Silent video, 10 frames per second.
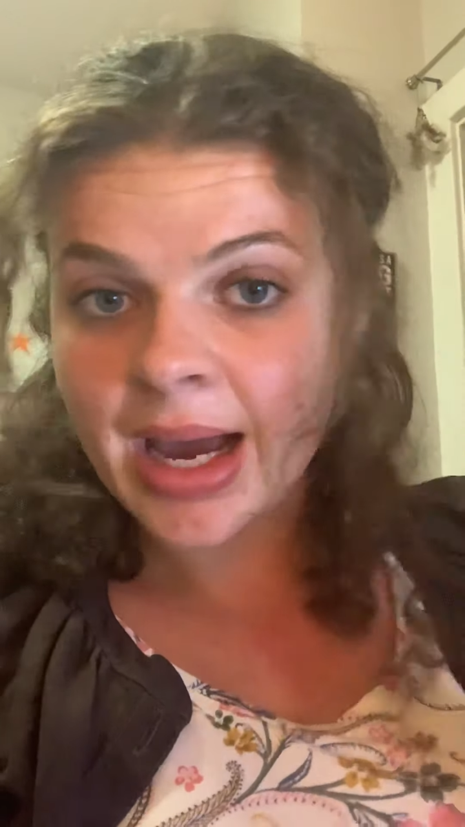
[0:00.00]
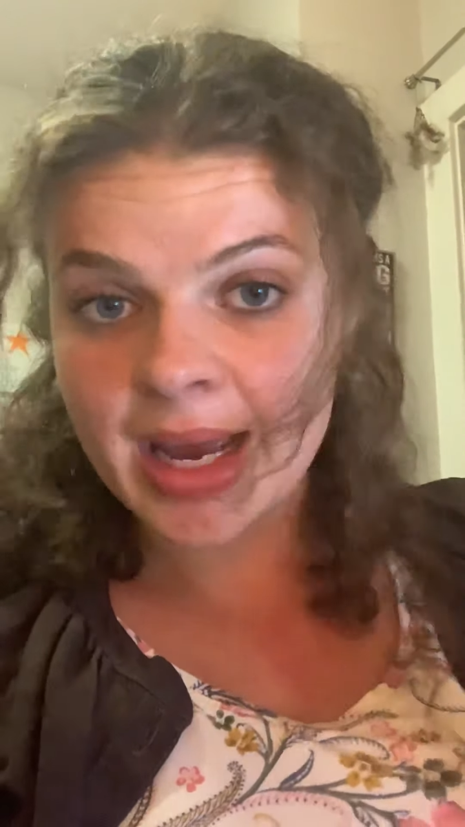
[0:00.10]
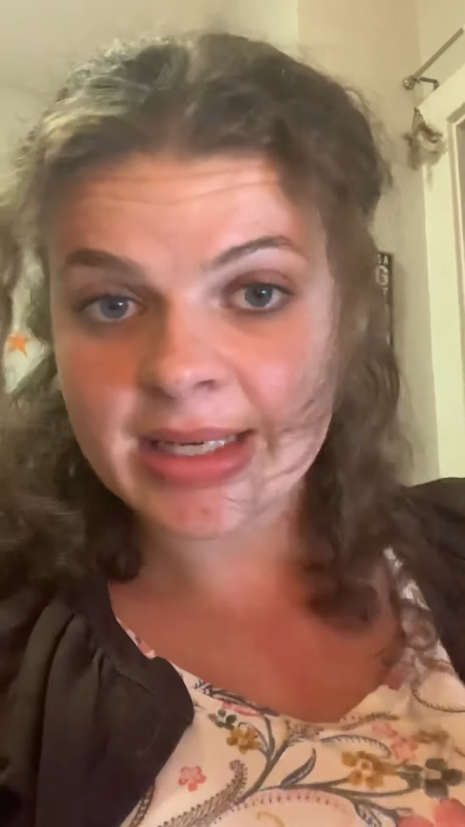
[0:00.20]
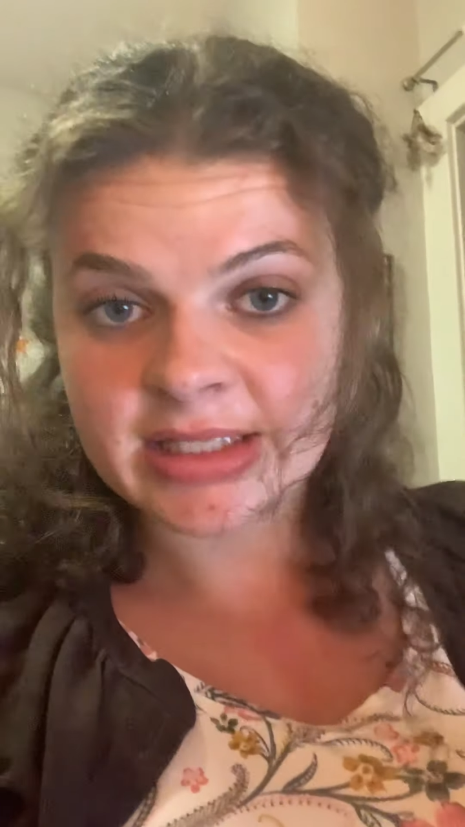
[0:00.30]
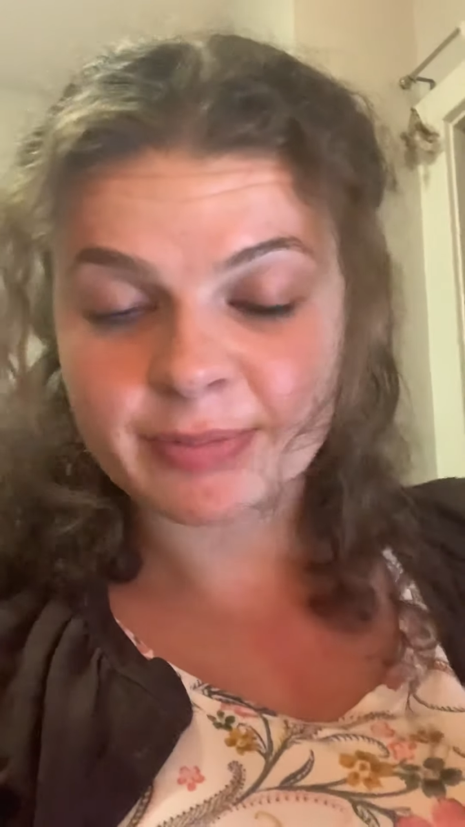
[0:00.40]

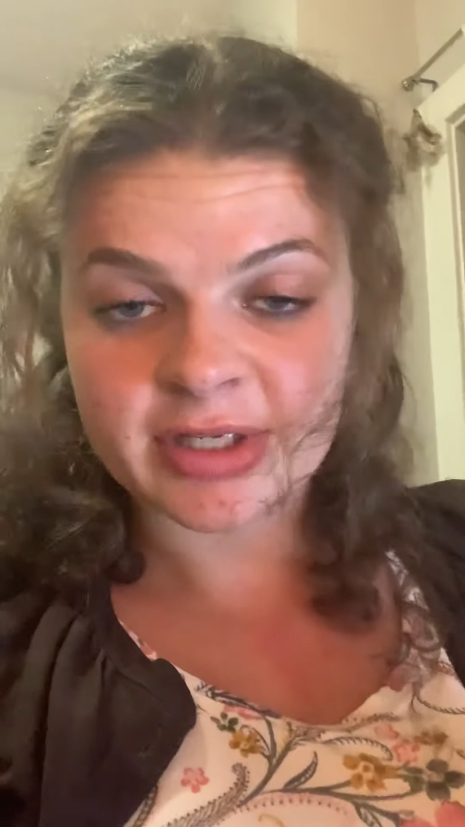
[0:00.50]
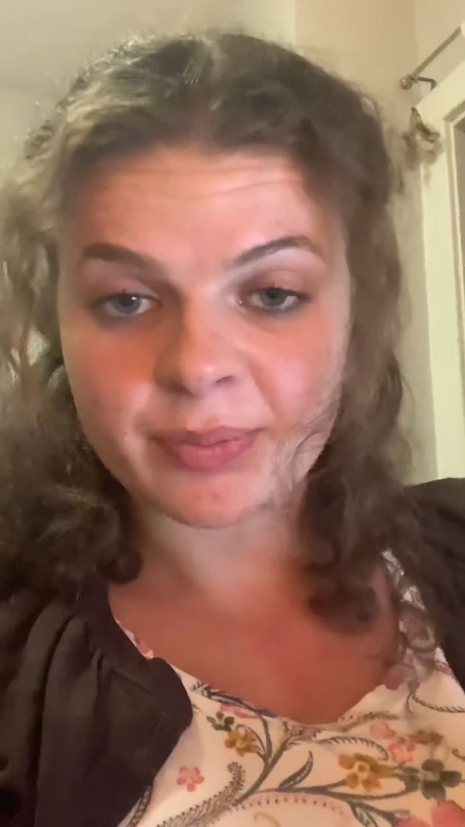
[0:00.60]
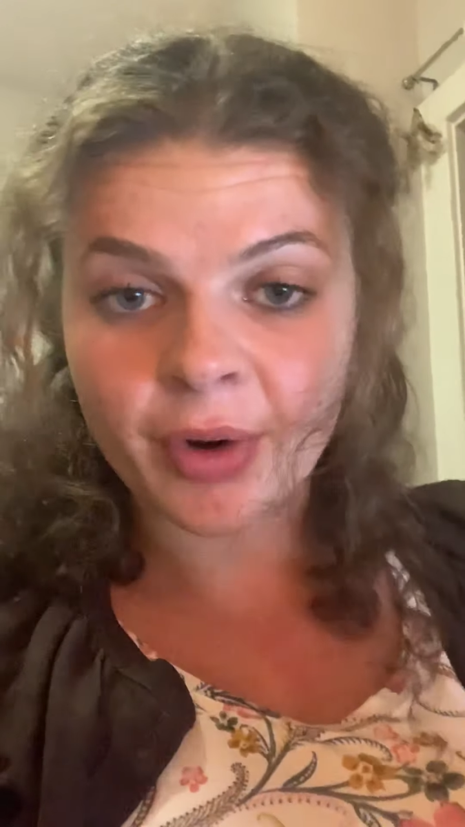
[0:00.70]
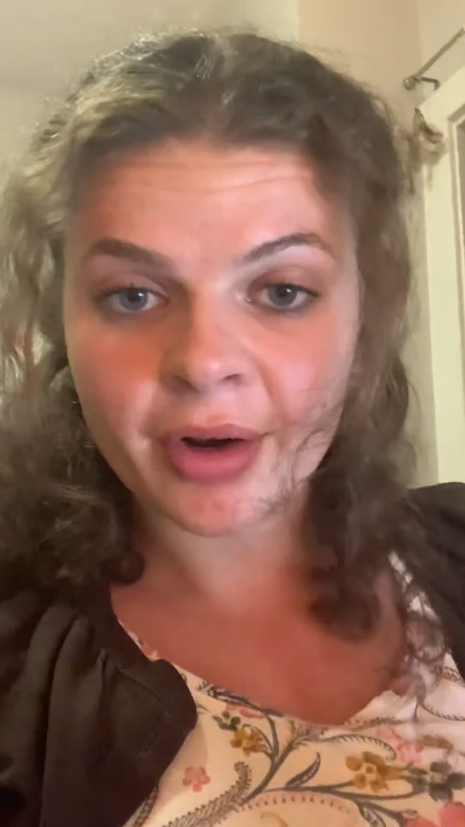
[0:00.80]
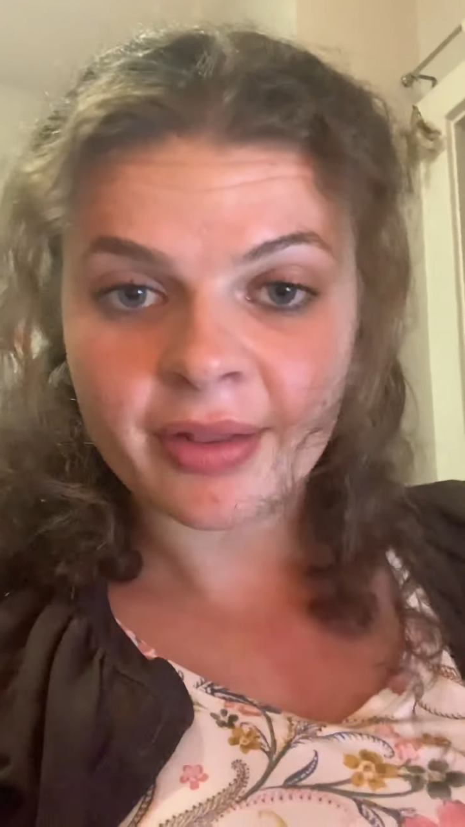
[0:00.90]
kindness plays a
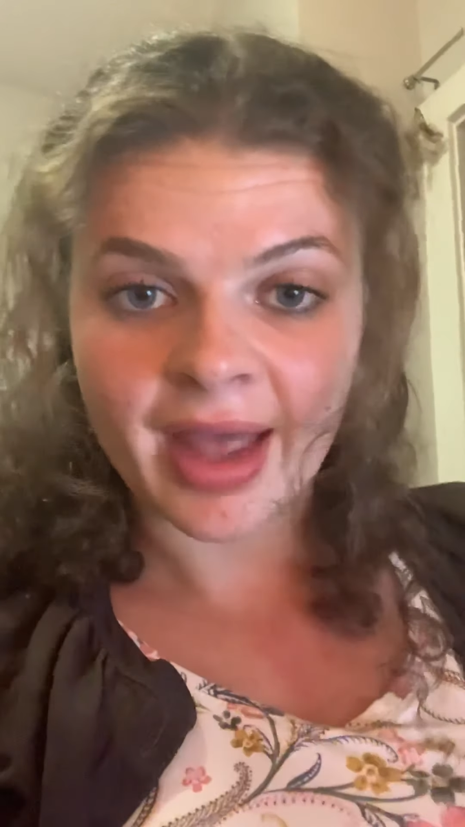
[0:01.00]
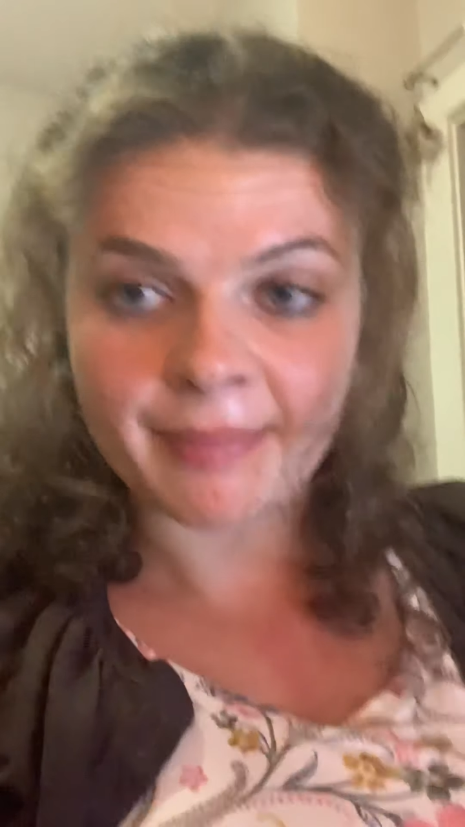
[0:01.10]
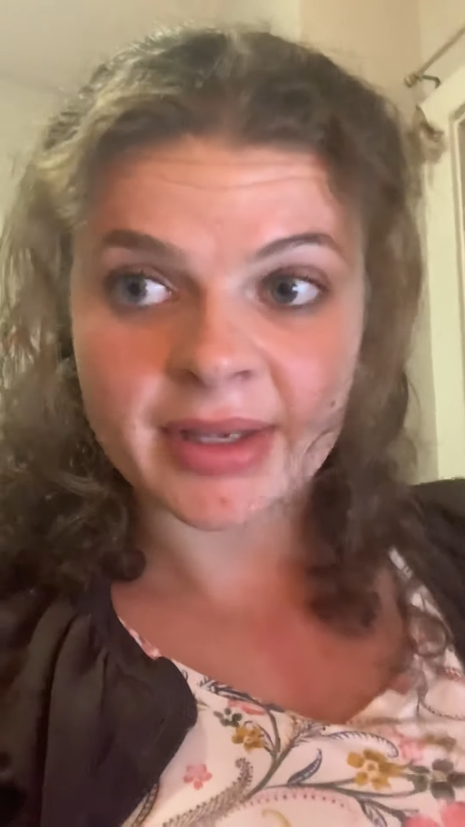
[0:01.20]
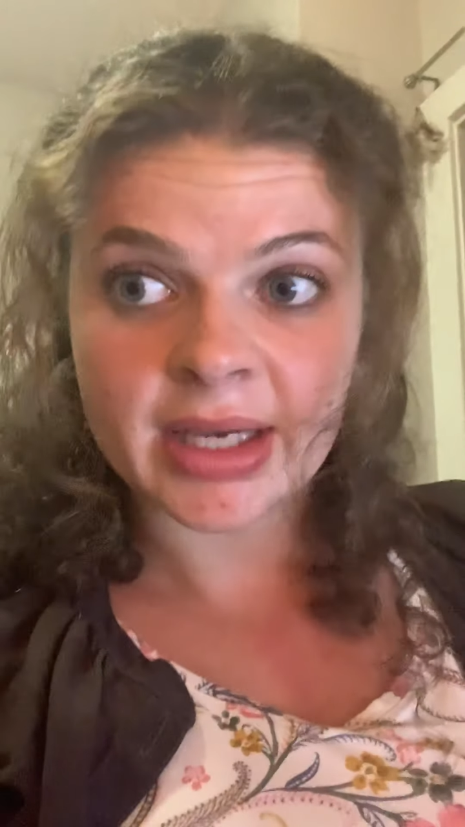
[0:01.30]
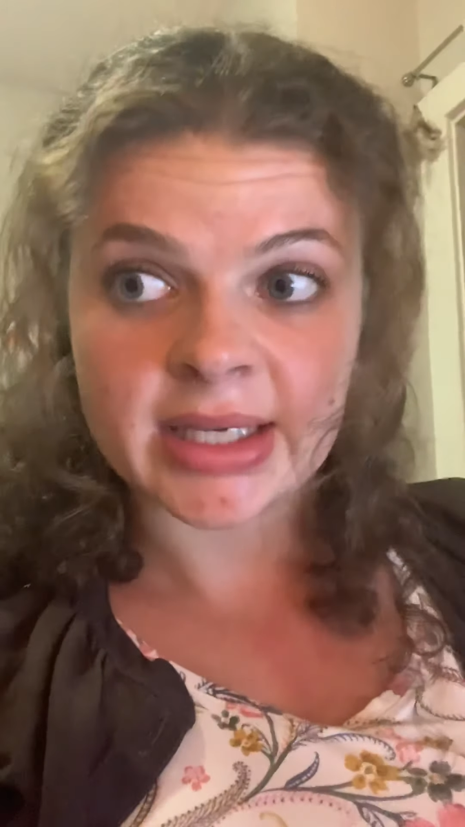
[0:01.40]
part in
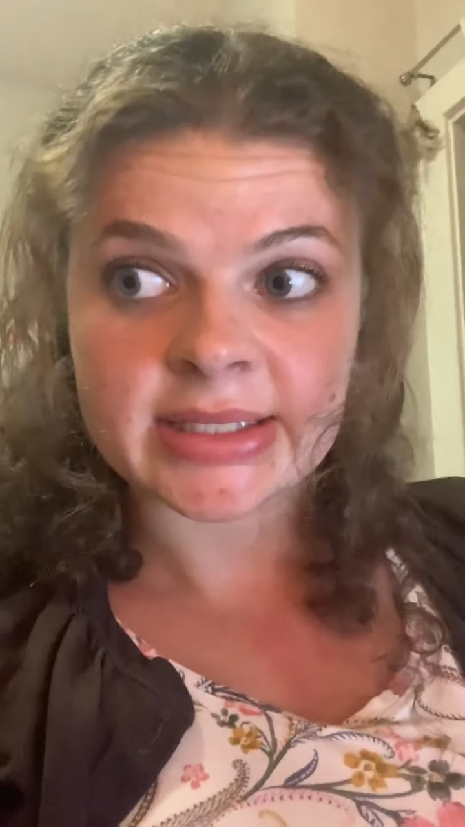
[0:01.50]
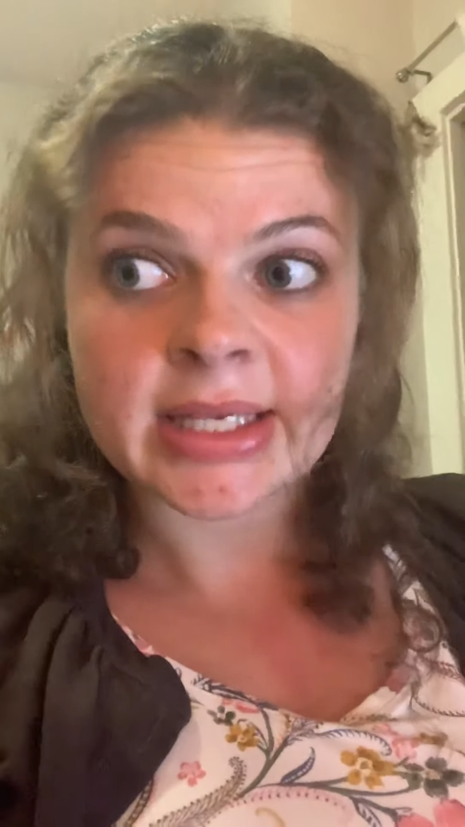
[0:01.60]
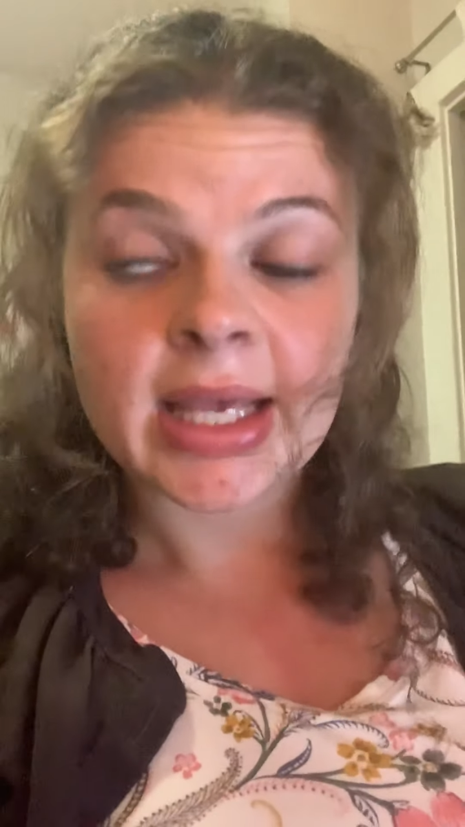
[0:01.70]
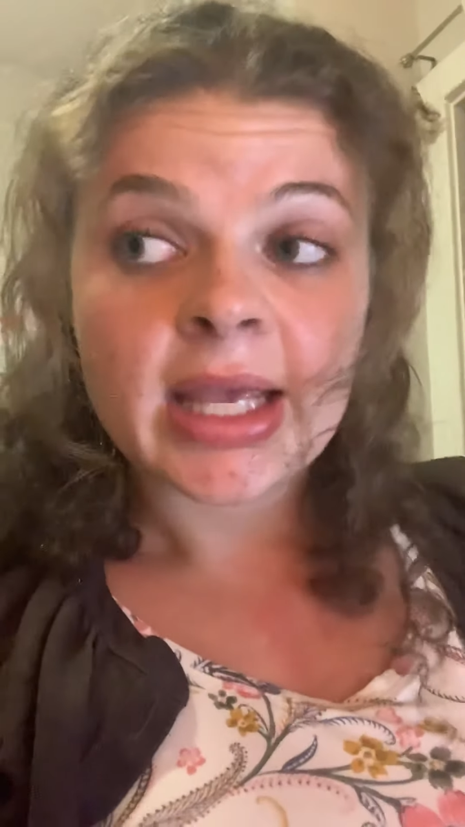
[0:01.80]
that, because